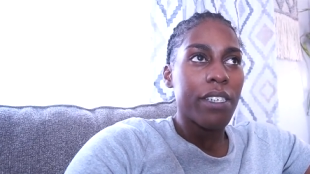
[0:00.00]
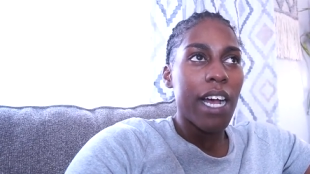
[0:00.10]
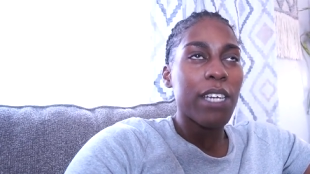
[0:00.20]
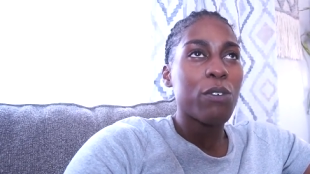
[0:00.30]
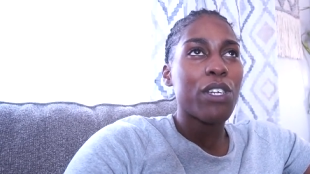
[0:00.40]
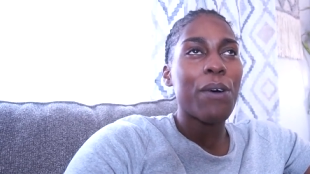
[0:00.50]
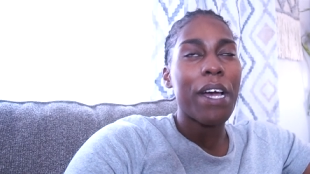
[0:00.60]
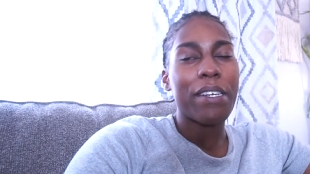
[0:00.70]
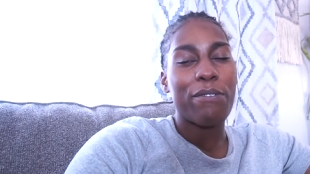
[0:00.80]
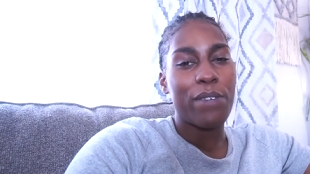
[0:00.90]
I don't know
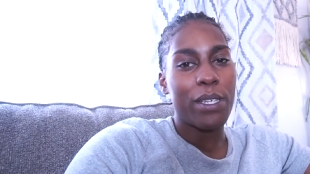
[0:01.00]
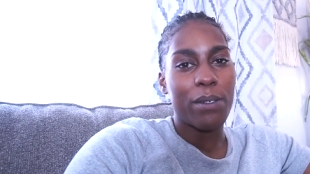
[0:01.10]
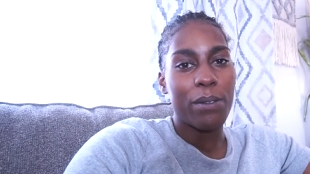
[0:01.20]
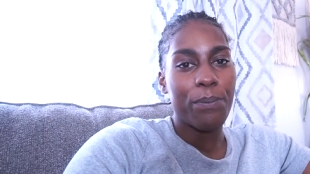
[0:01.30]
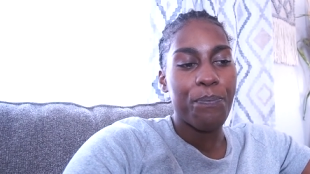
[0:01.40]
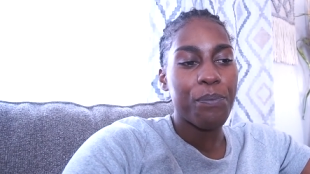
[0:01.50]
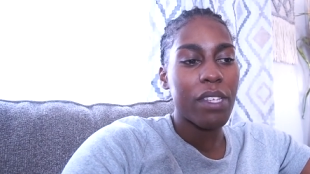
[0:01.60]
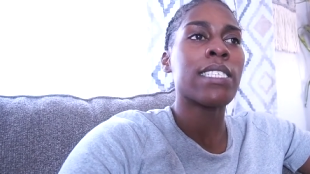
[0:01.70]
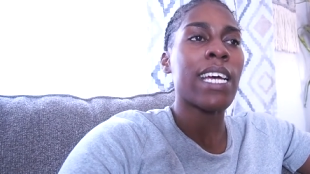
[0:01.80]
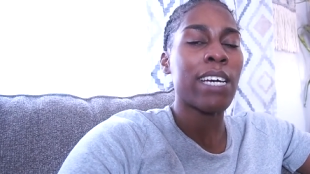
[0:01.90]
how to feel.
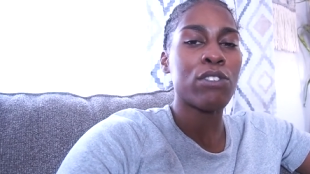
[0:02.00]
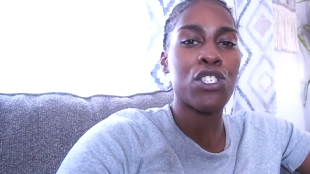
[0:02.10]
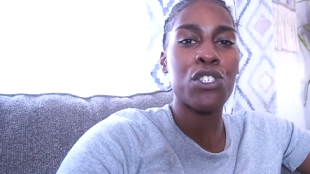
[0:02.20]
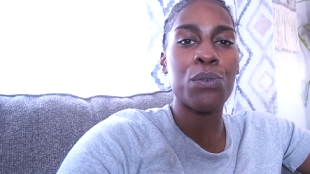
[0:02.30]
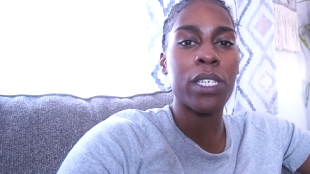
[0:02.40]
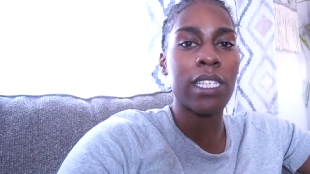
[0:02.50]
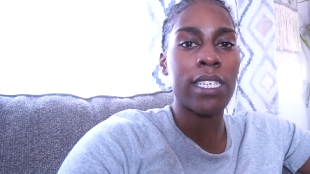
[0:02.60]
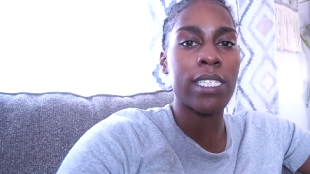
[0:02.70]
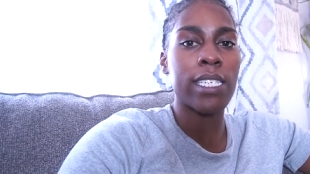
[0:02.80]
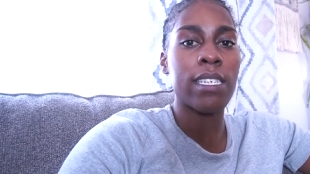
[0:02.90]
That have to do with
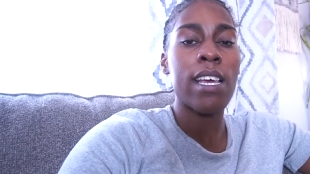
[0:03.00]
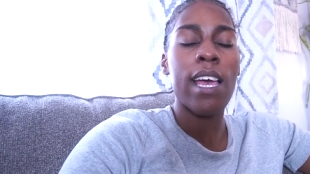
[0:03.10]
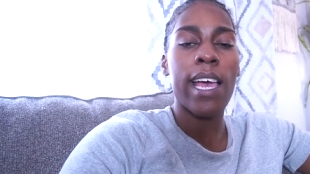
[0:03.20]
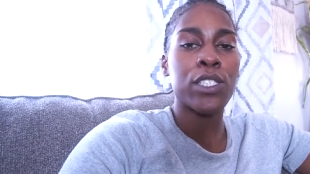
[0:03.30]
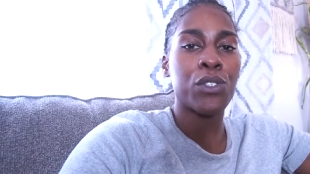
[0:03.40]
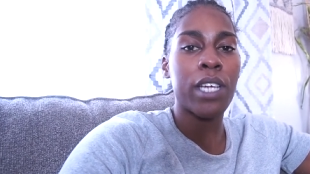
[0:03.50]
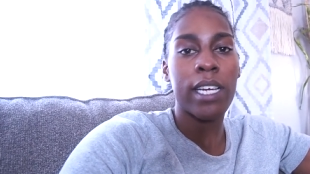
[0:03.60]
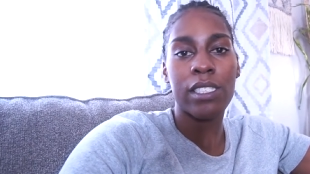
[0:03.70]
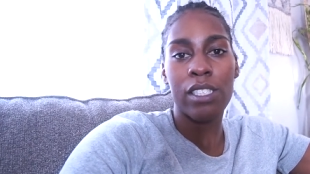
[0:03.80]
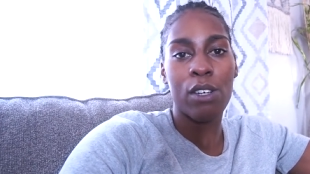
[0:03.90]
London. As you
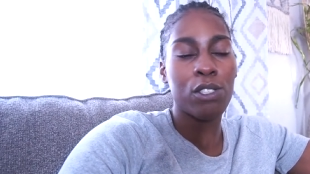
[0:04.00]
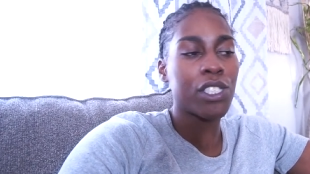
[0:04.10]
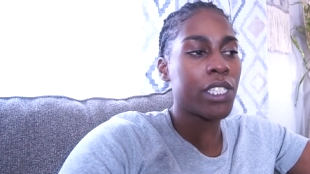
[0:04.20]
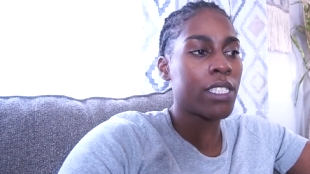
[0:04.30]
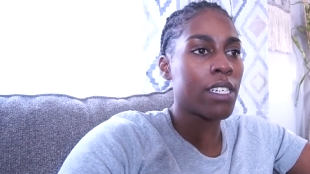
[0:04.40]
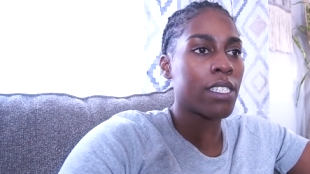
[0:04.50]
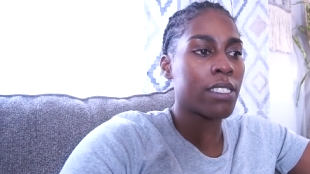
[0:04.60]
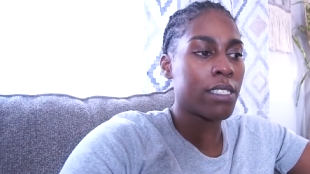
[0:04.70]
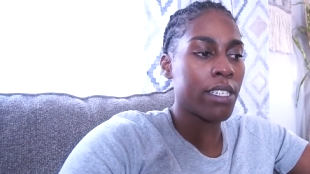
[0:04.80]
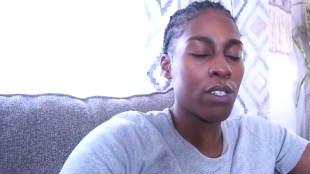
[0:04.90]
guys know, she does
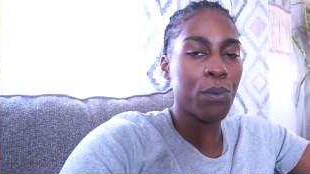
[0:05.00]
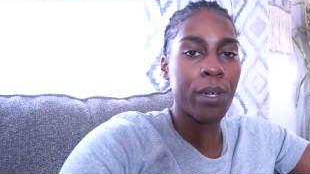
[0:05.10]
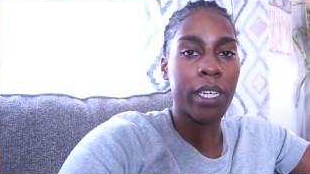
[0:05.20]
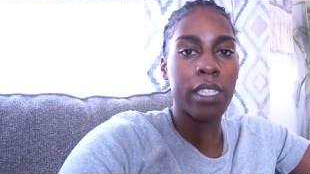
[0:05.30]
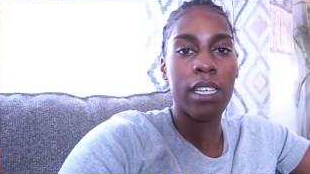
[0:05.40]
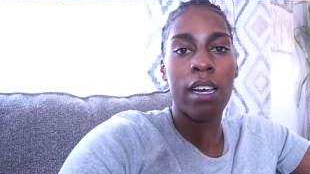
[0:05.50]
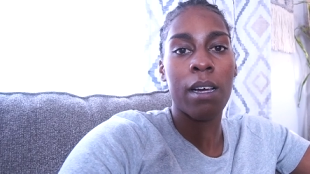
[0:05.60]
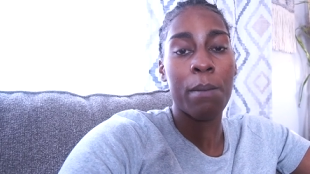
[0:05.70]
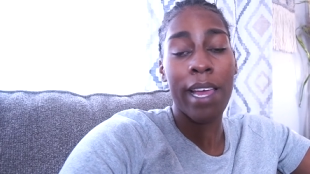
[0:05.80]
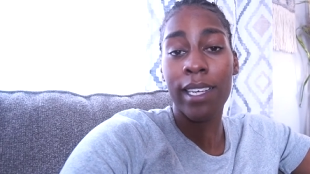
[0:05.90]
deal with
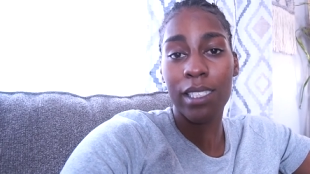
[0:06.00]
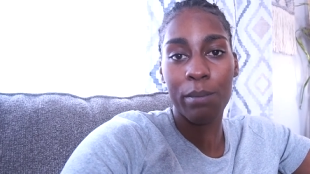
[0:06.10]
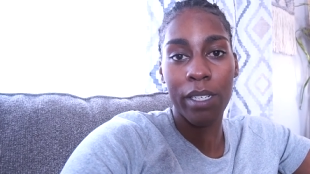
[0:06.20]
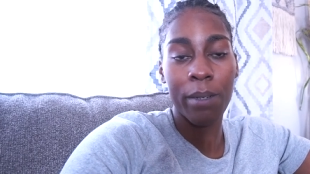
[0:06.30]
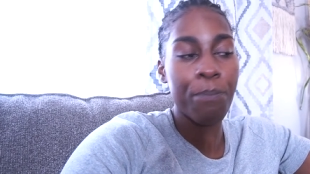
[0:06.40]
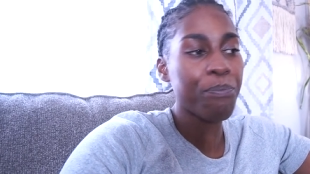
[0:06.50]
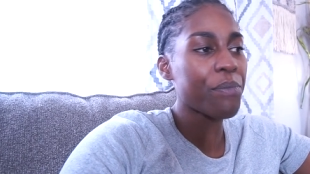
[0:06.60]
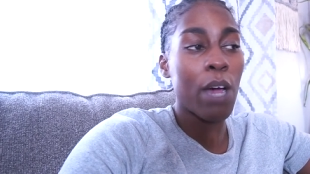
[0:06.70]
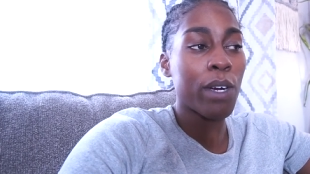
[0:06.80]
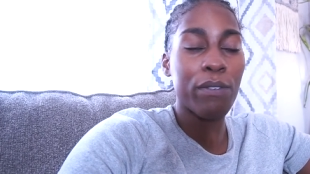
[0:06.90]
eczema,
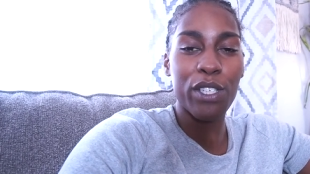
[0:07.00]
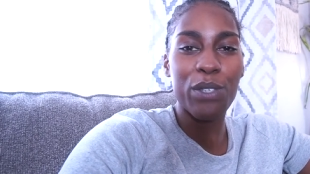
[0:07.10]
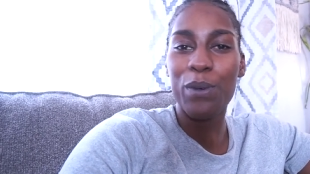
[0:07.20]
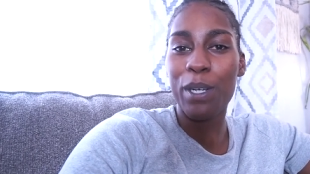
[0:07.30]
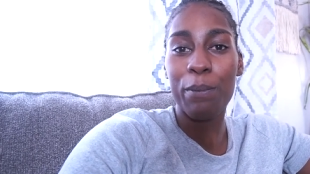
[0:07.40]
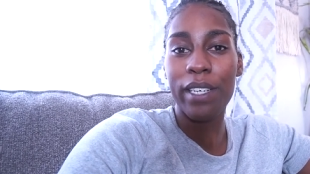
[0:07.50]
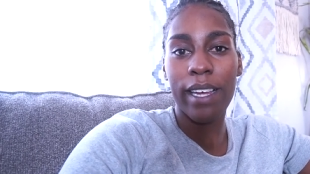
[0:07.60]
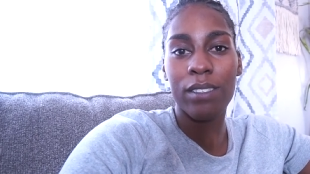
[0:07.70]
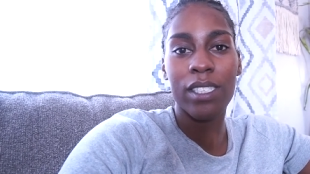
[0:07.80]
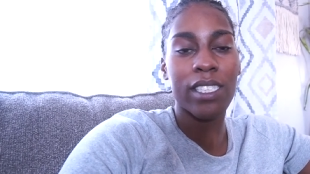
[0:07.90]
however you want to
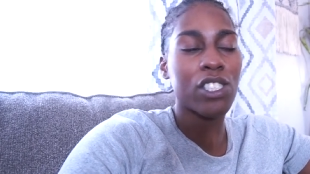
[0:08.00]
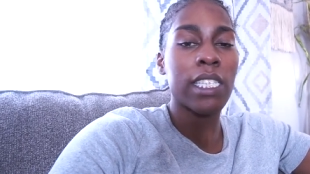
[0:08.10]
pronounce it.